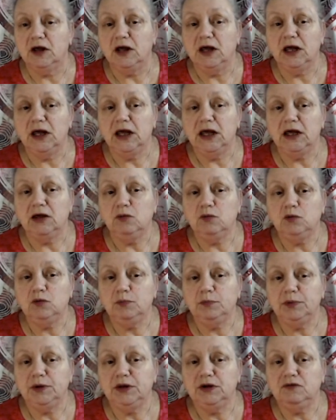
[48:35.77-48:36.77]
It would be
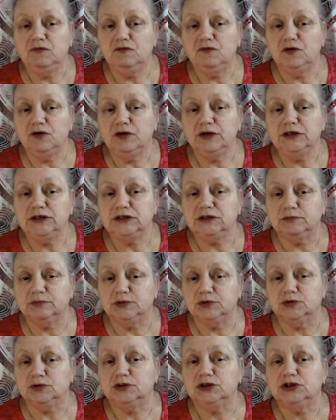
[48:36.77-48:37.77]
advisable
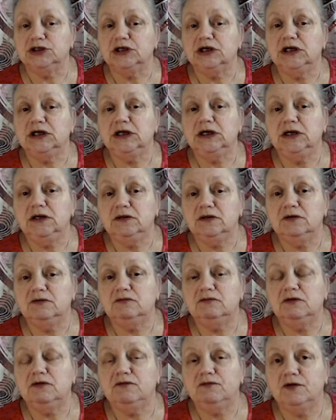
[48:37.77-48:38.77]
to either
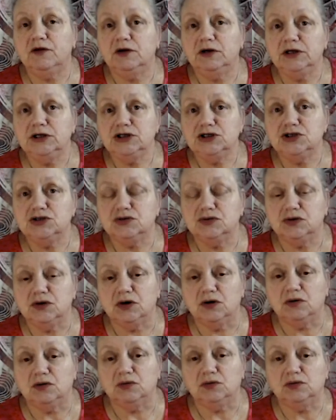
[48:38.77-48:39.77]
revise your
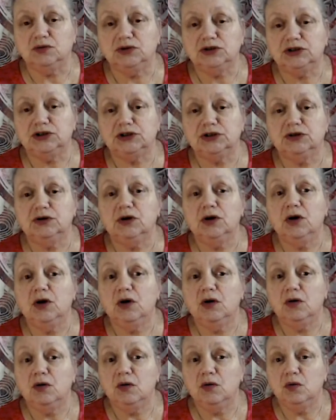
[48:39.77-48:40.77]
goals
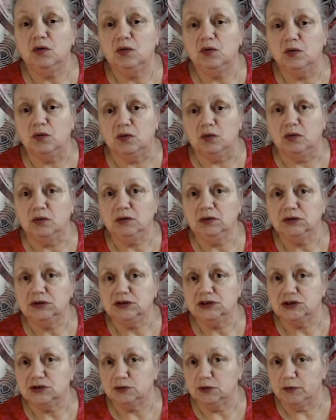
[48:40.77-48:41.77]
or
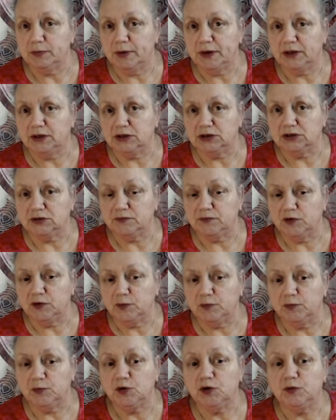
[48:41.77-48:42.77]
to abandon them
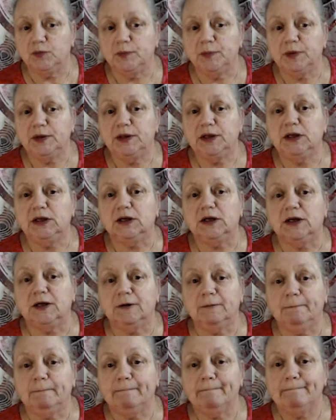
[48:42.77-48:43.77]
completely.
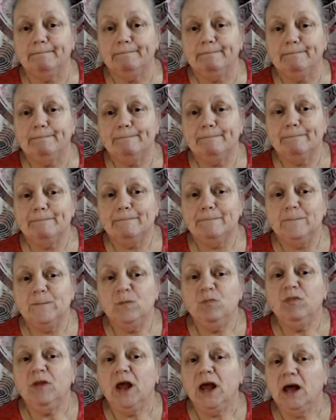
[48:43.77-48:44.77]

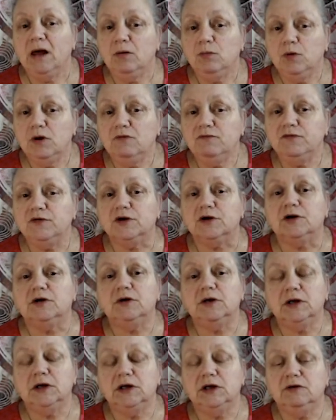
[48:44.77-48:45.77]
However,
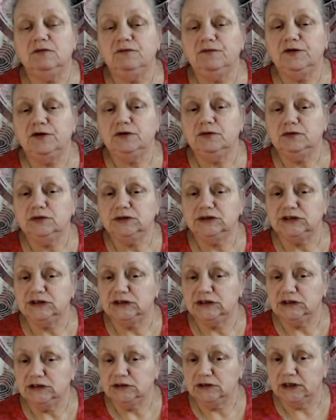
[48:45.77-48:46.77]
if you are
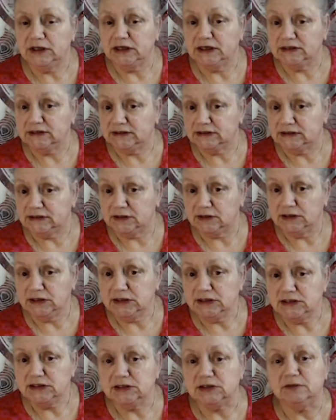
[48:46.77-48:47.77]
still
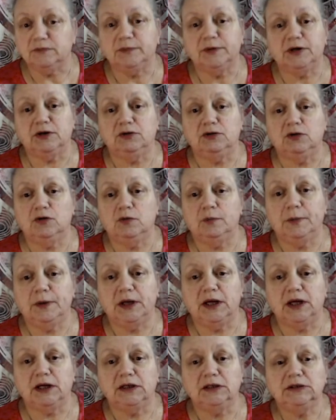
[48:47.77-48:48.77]
excited about your
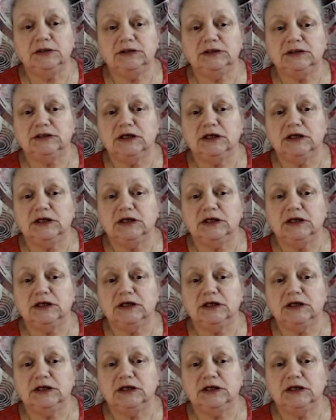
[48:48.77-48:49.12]
plans,